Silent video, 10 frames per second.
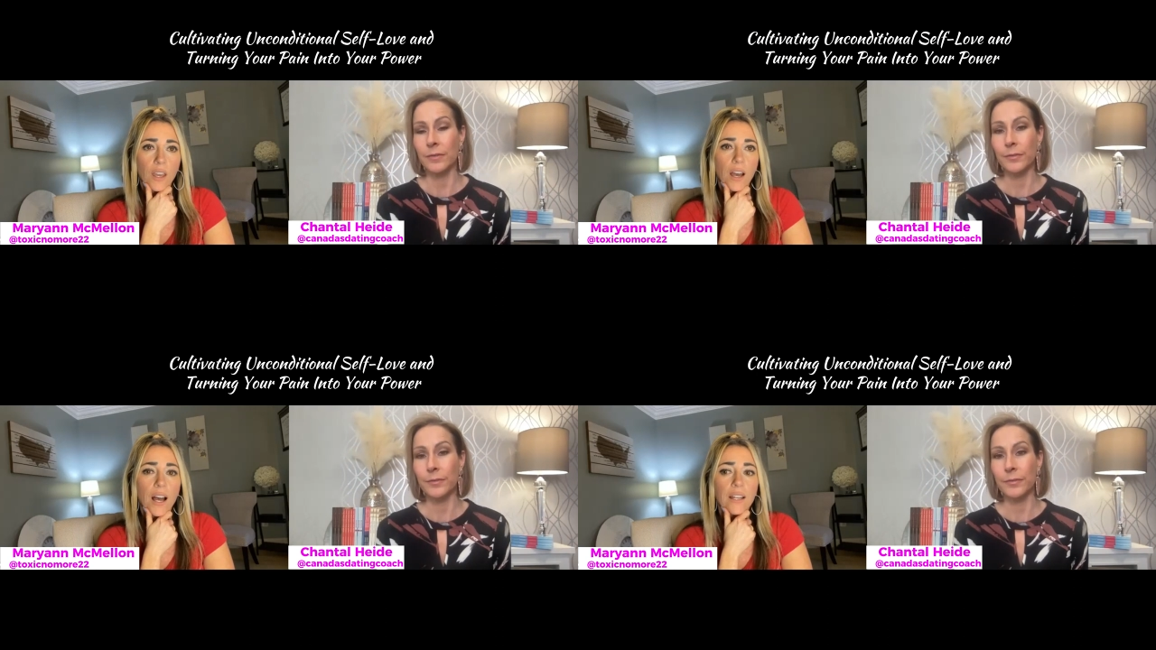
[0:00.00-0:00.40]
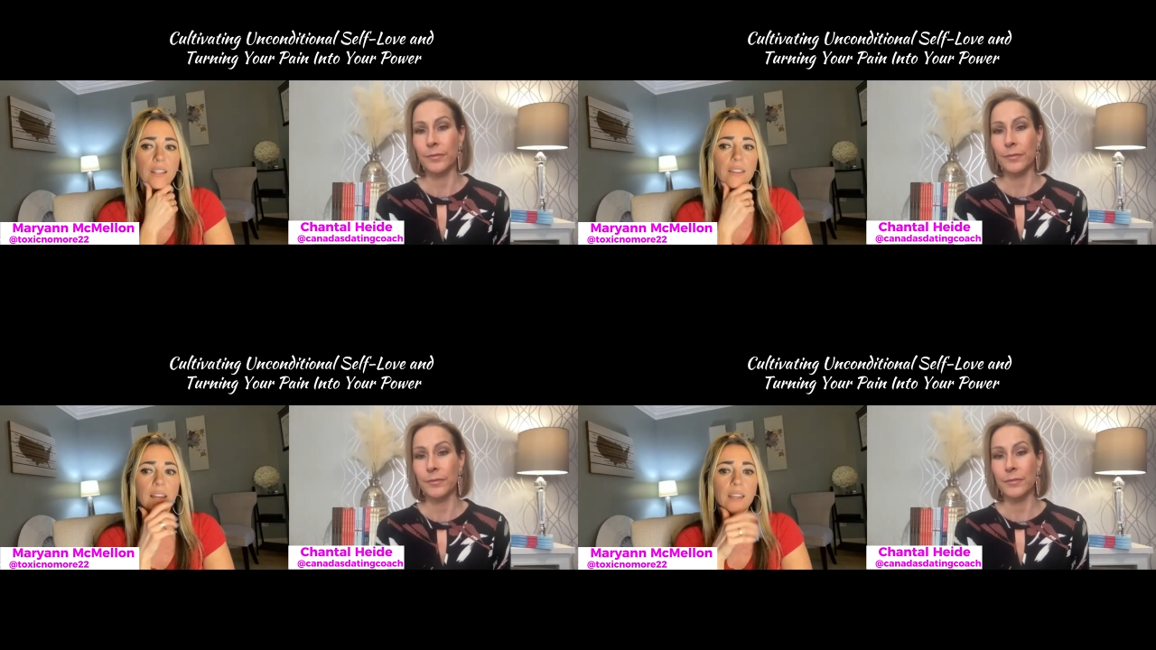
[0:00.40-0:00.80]
Speaker 1: How
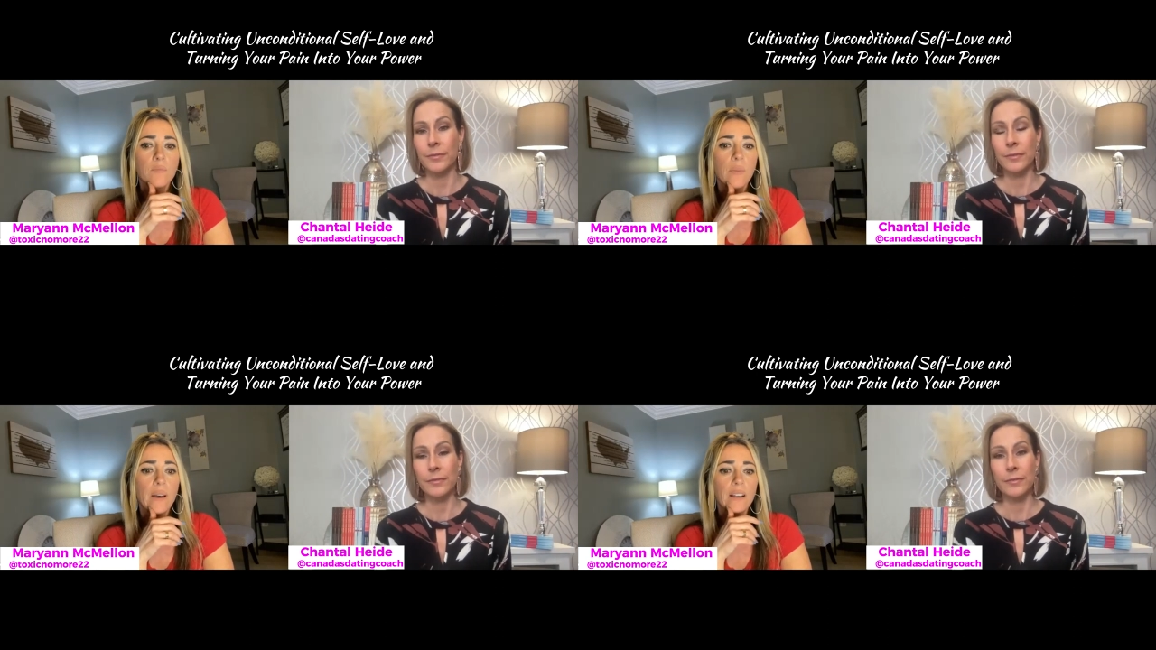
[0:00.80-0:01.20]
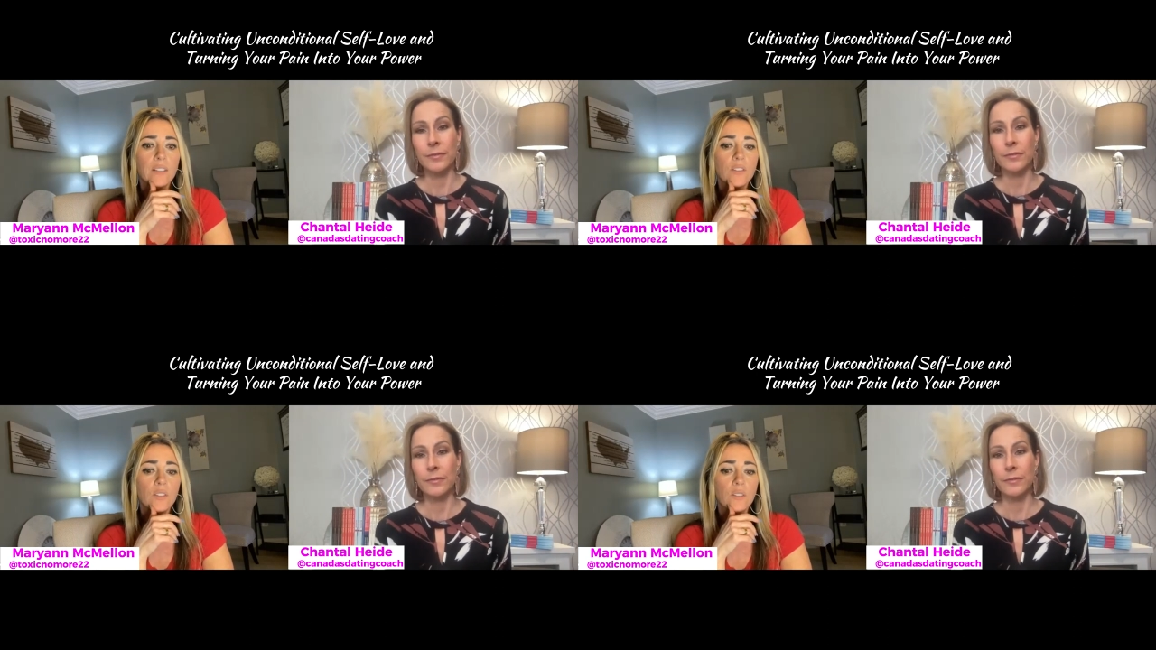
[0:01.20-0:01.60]
did that
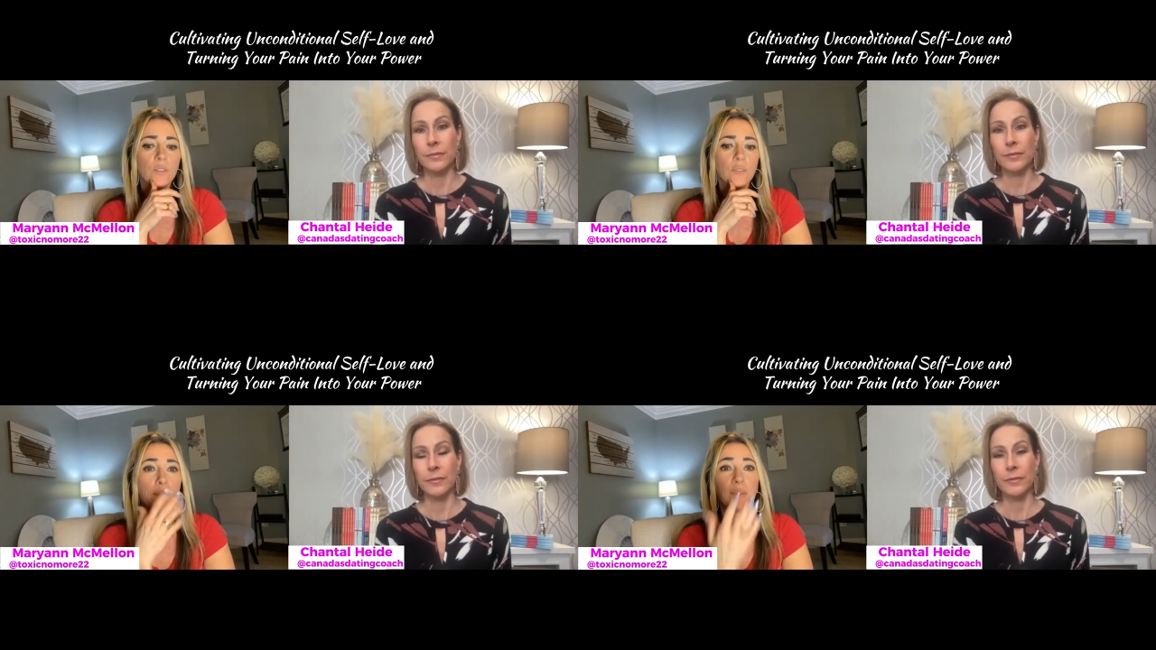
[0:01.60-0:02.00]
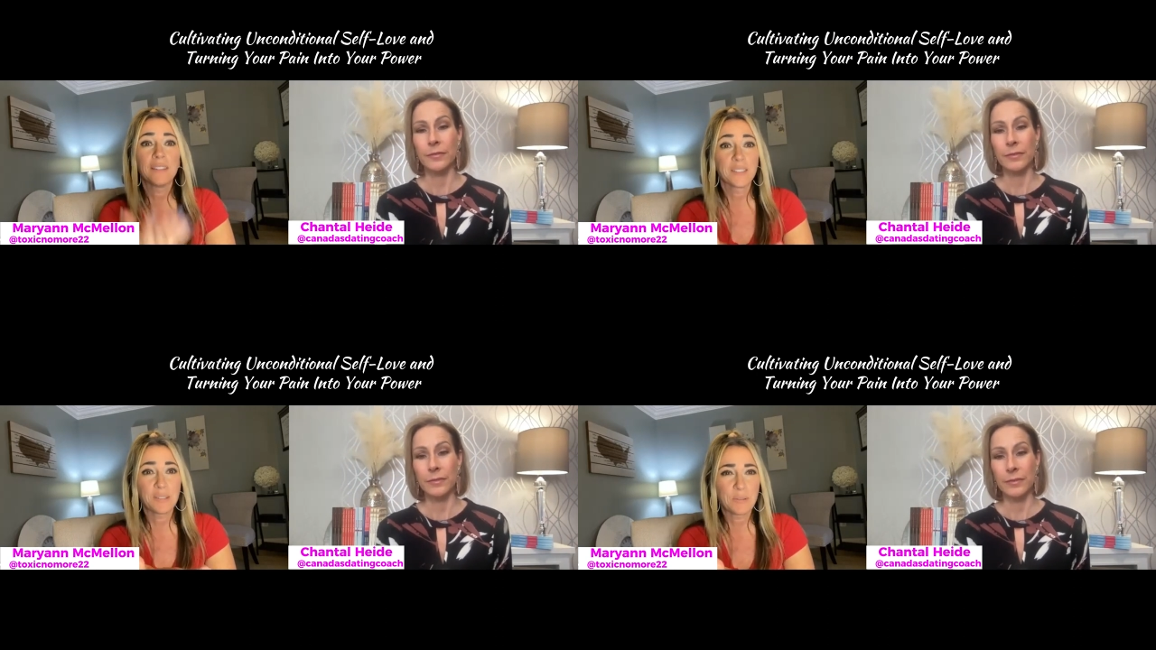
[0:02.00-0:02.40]
impact you? I mean,
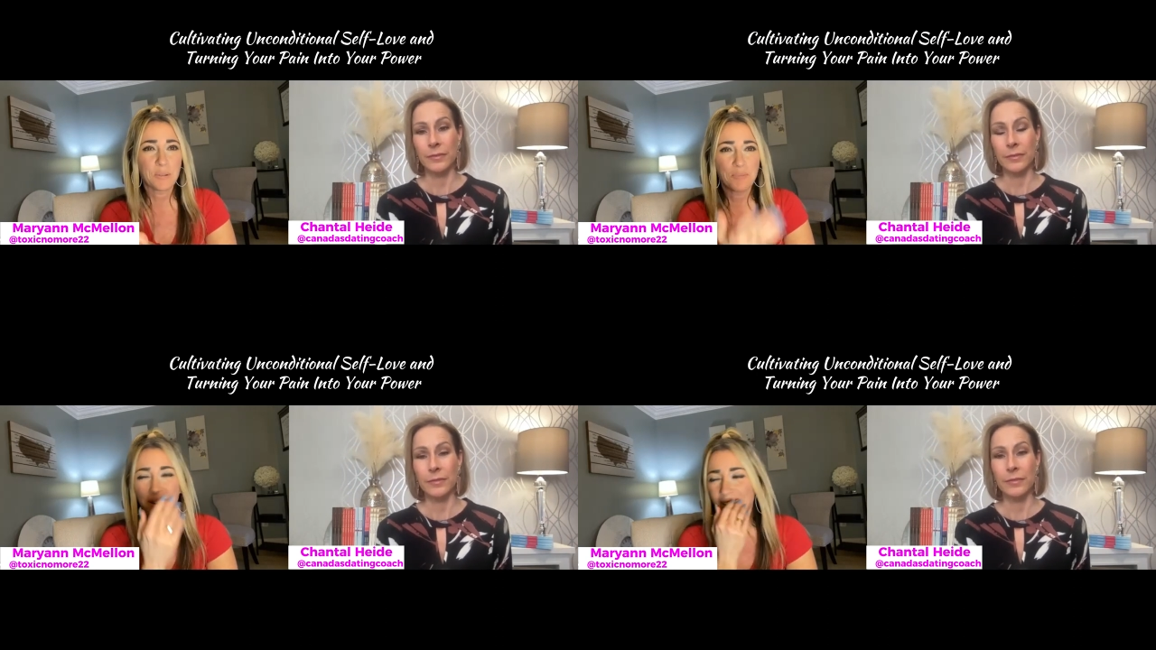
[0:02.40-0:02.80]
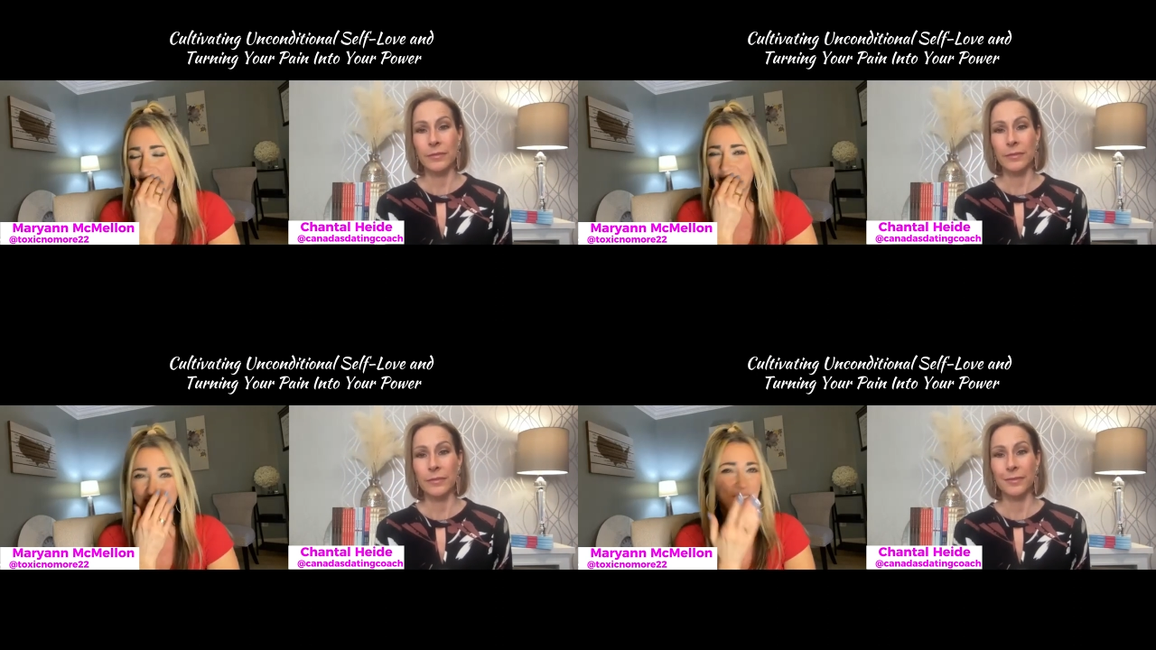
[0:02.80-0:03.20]
this is your podcast,